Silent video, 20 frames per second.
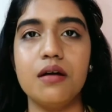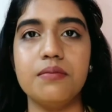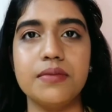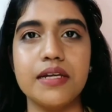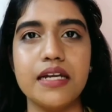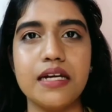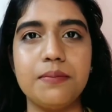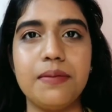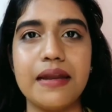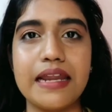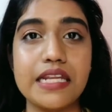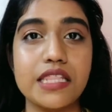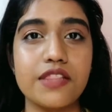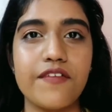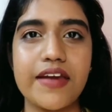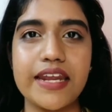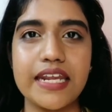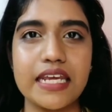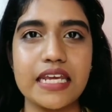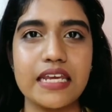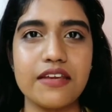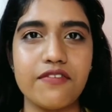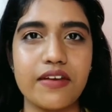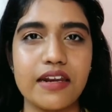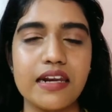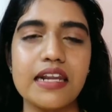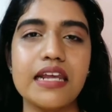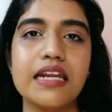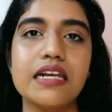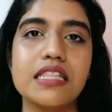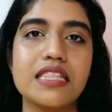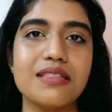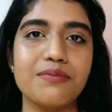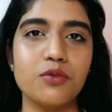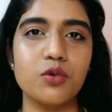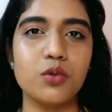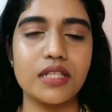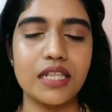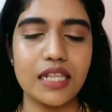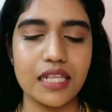It blends very evenly and
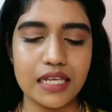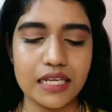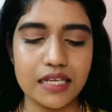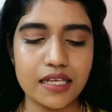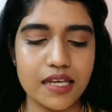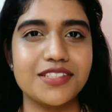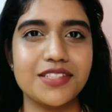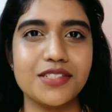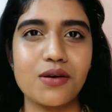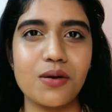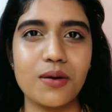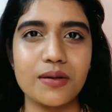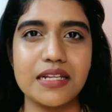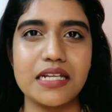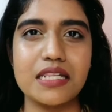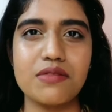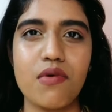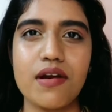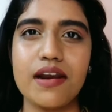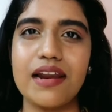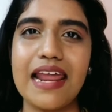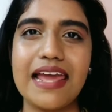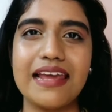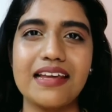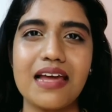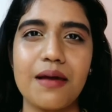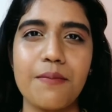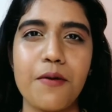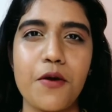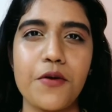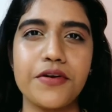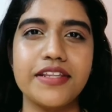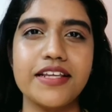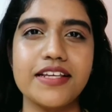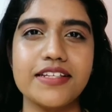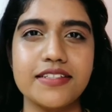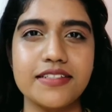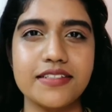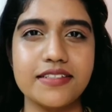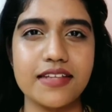smoothly. So that's what I like about
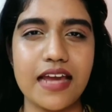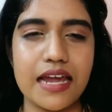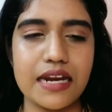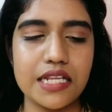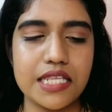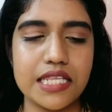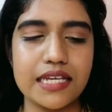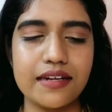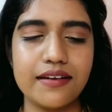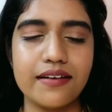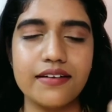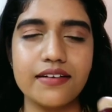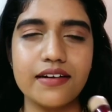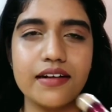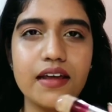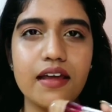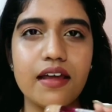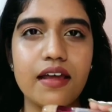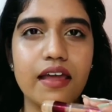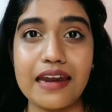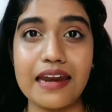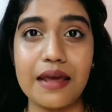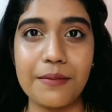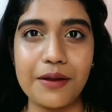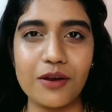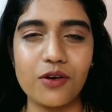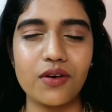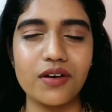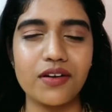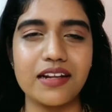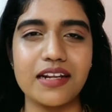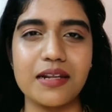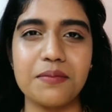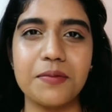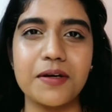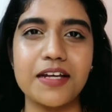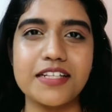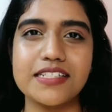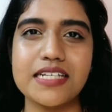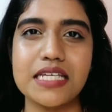this concealer. And am I going to
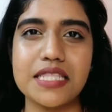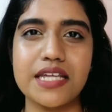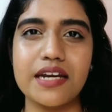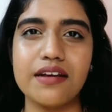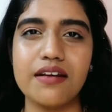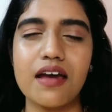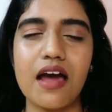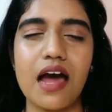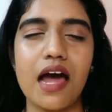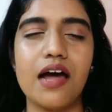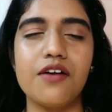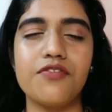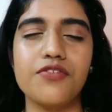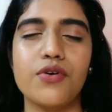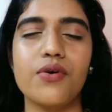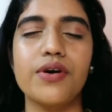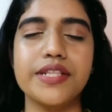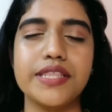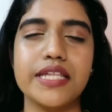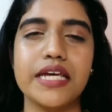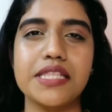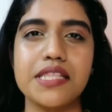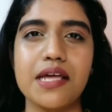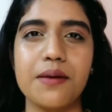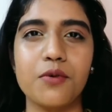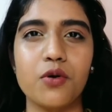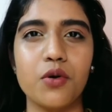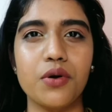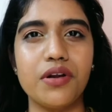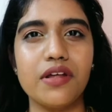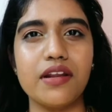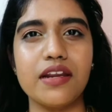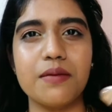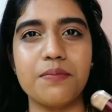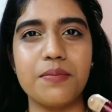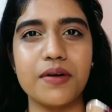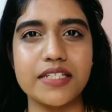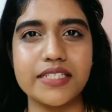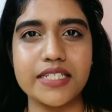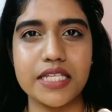repurchase it? Of course, yes, I'm going to
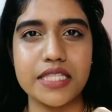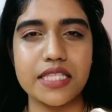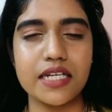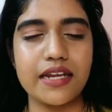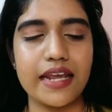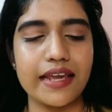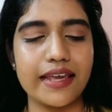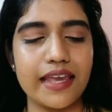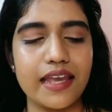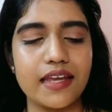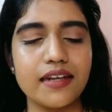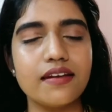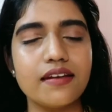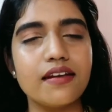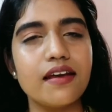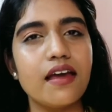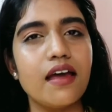repurchase it again.